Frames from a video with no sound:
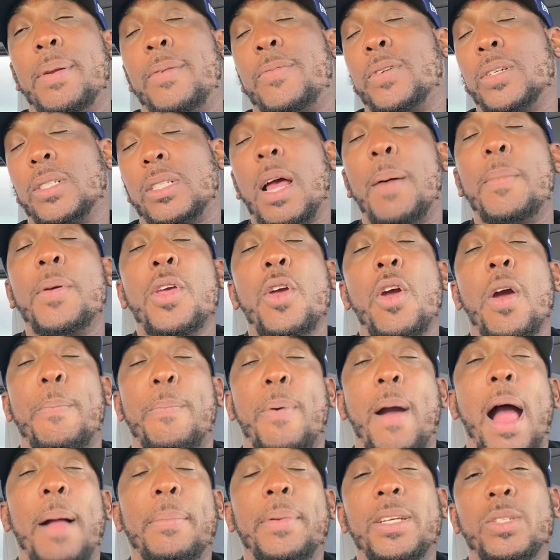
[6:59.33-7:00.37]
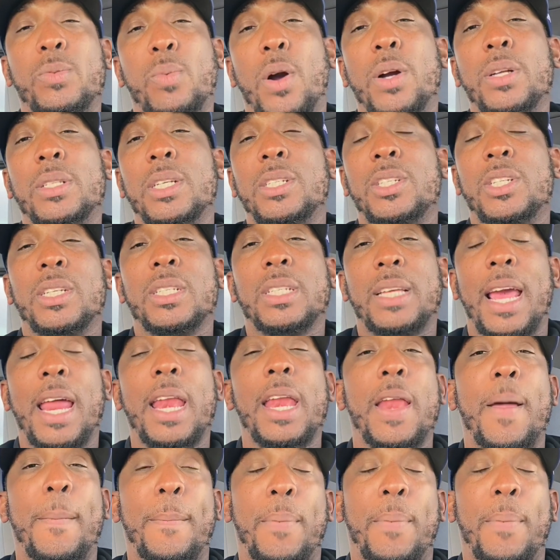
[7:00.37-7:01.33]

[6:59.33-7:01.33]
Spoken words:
And for some of you, it probably is worth it just getting a